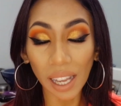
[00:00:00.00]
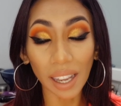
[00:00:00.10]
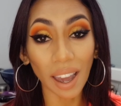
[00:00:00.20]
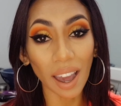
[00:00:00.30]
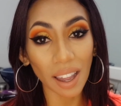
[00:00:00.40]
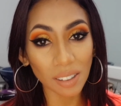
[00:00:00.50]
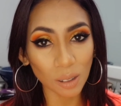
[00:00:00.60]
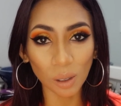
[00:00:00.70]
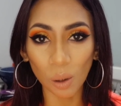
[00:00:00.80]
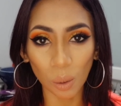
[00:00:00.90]
I
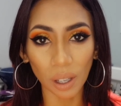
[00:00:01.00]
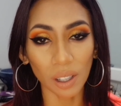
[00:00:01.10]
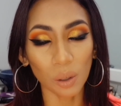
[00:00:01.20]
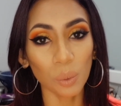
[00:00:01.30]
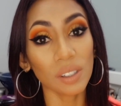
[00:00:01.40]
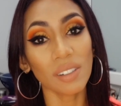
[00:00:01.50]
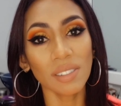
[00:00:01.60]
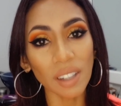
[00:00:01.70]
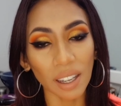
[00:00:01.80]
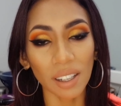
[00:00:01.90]
had to go in with a
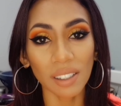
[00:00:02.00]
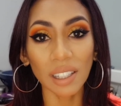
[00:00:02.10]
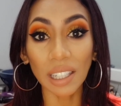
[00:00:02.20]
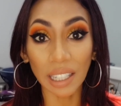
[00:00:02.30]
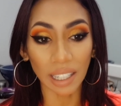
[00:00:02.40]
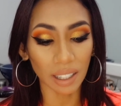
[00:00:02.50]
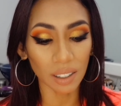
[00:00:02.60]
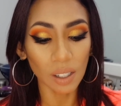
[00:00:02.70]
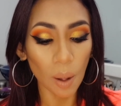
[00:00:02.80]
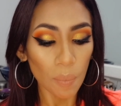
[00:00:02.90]
second
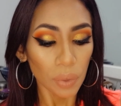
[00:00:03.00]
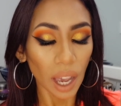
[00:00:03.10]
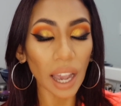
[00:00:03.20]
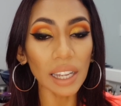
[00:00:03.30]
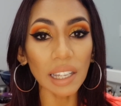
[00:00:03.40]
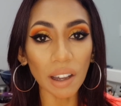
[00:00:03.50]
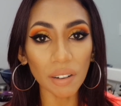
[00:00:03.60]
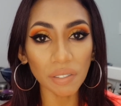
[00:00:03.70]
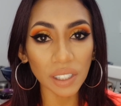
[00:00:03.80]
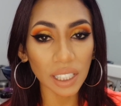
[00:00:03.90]
layer. I
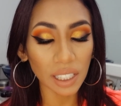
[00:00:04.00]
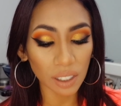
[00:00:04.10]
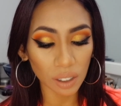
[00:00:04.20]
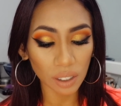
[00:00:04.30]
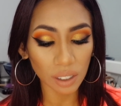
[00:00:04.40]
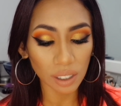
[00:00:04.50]
love the